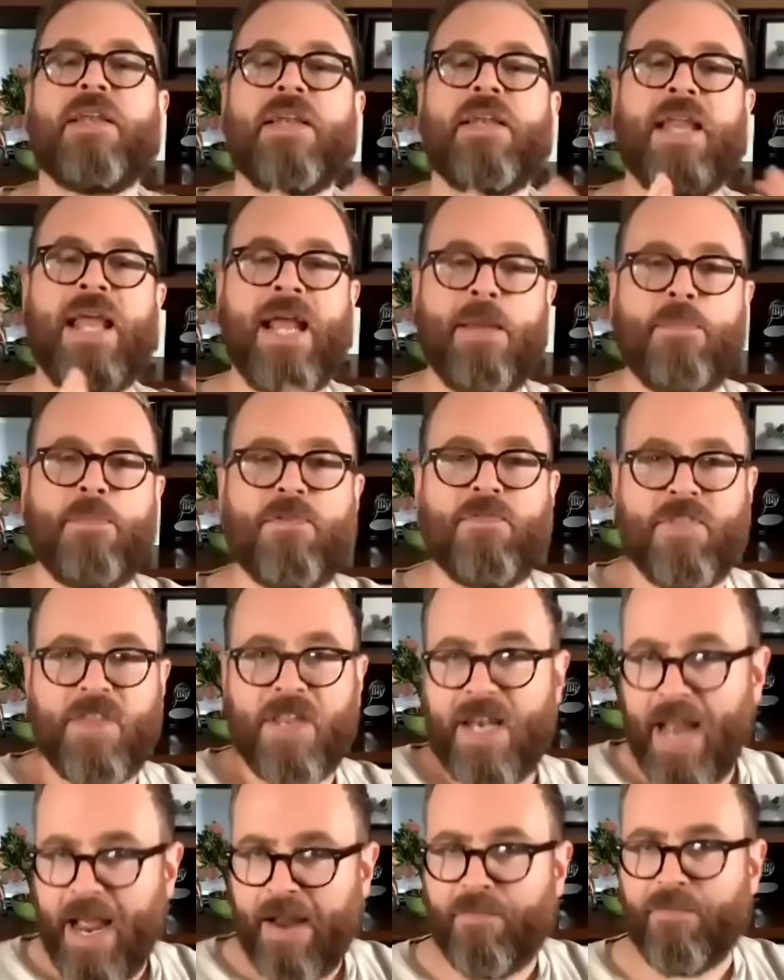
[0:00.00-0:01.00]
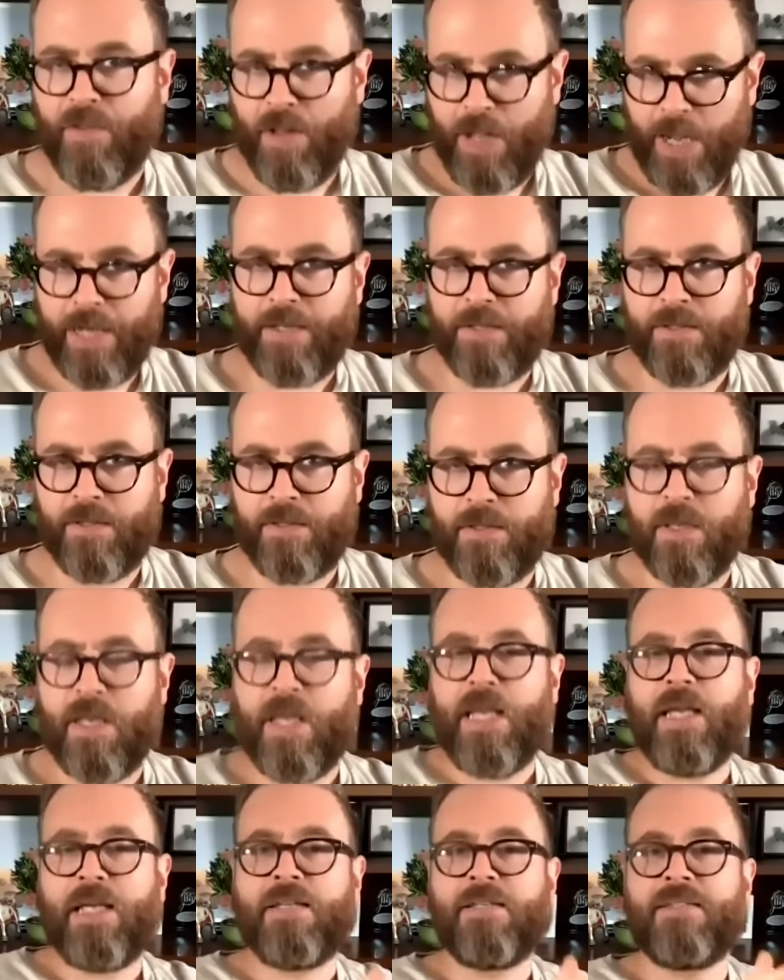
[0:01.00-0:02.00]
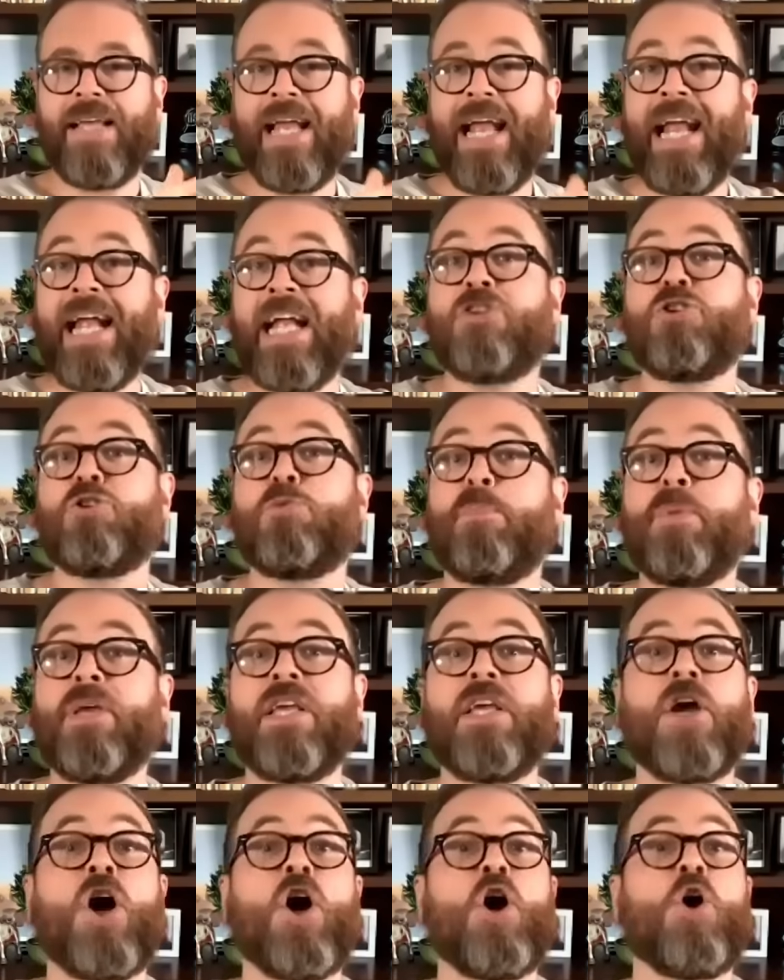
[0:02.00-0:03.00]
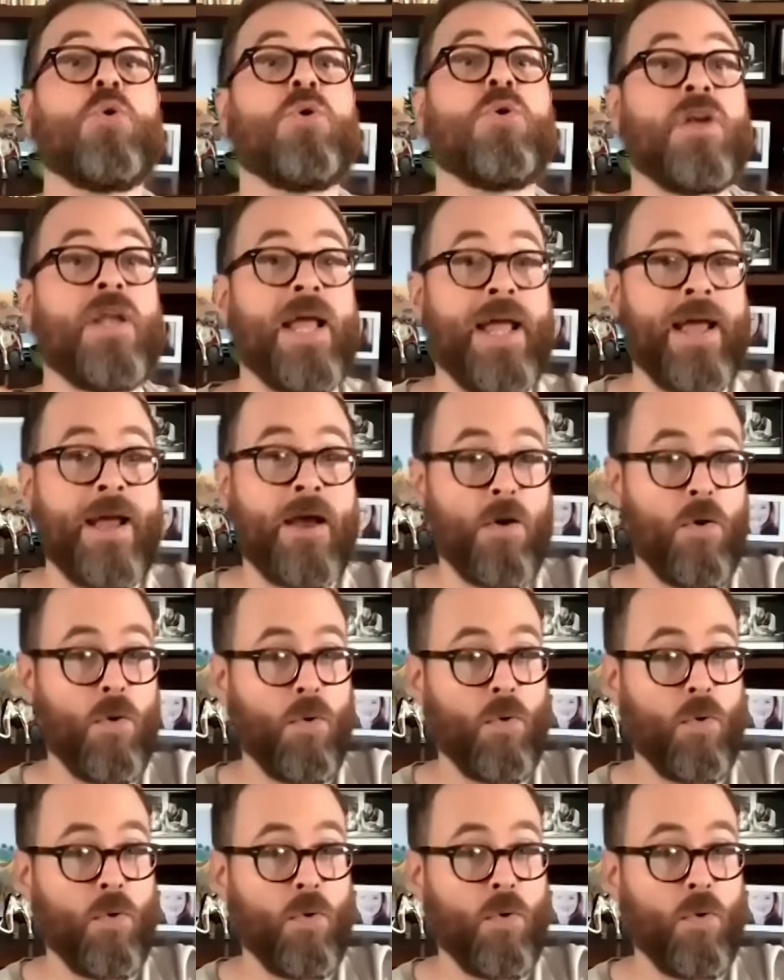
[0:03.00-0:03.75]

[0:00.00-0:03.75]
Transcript: The name of the Netflix is HBO Now.